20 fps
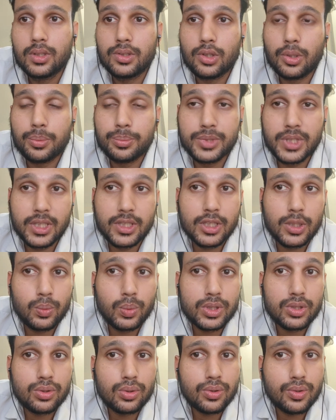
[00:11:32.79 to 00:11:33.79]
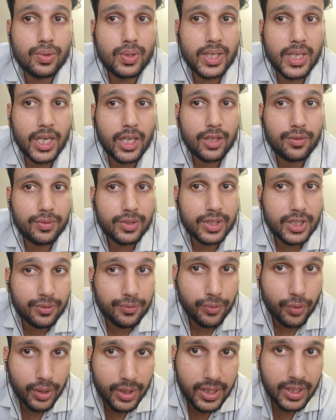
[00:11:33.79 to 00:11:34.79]
The objective was to create within
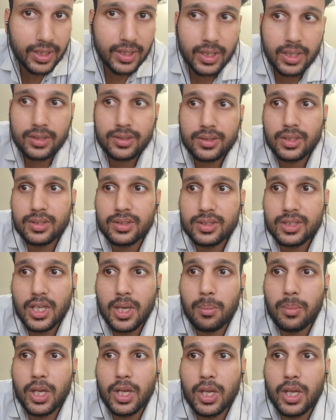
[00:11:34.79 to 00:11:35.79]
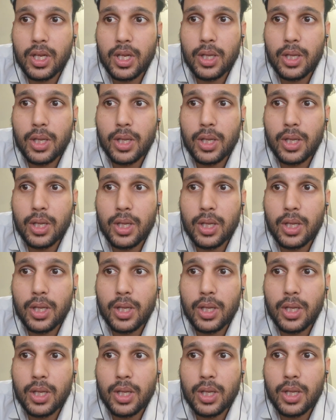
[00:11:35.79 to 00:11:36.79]
40 years the same level of
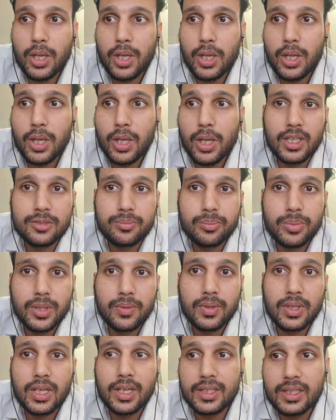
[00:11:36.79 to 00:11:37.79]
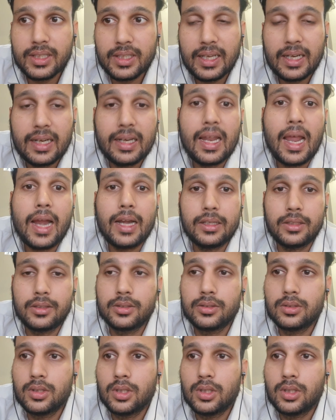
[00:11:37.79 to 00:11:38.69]
educational attainment as prevalent in England.